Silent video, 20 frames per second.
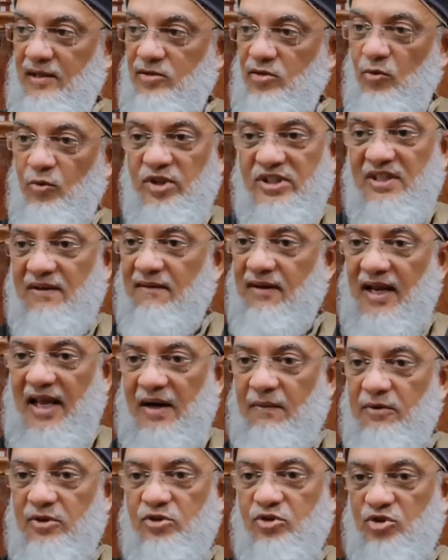So whichever
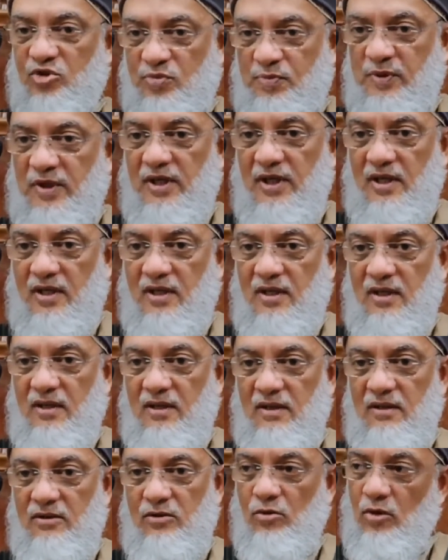language you speak,
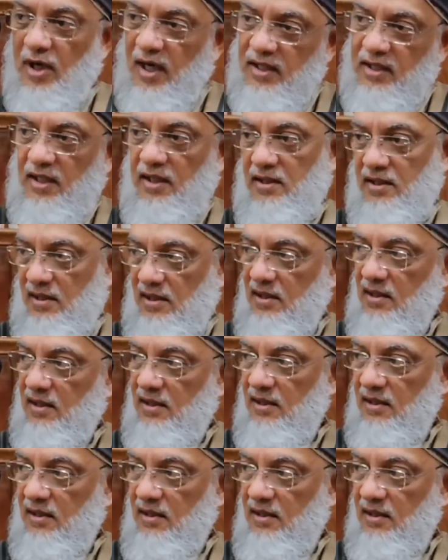you learned it.